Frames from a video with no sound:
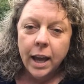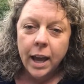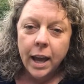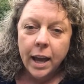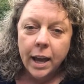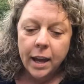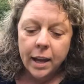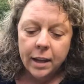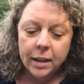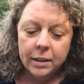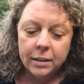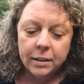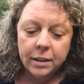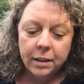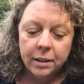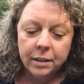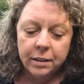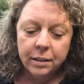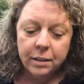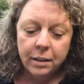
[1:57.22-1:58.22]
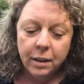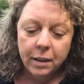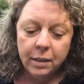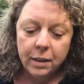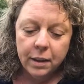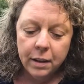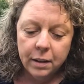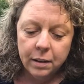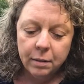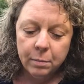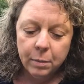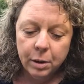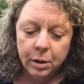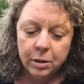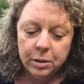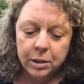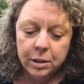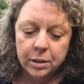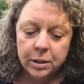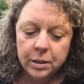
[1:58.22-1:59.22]
and then
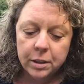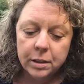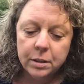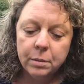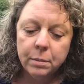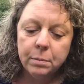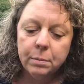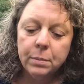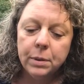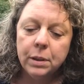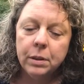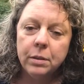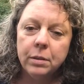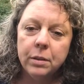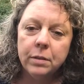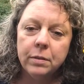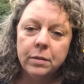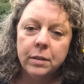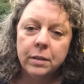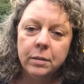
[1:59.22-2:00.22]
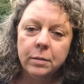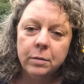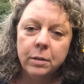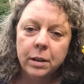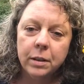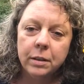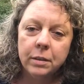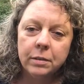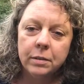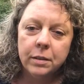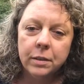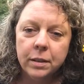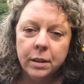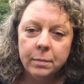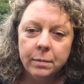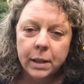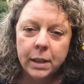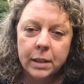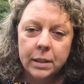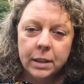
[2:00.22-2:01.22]
emerge into this beautiful, wonderful,
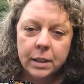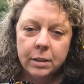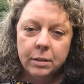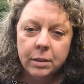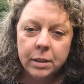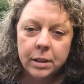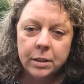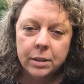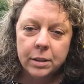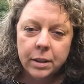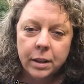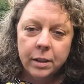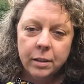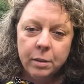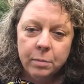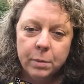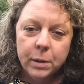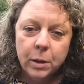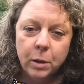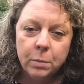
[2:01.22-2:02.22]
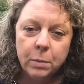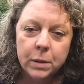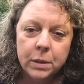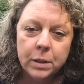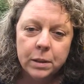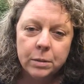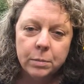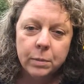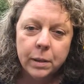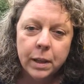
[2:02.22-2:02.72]
amazing creature. I hope he opens his